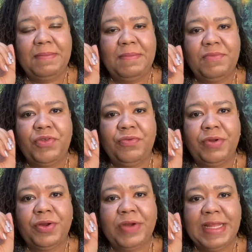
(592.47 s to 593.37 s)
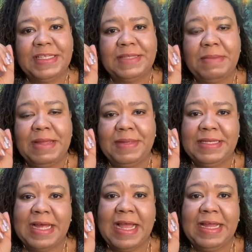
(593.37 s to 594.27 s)
The regrets might be
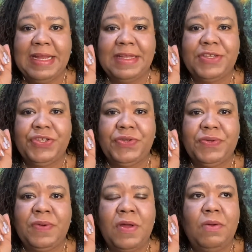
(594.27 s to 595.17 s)
tied into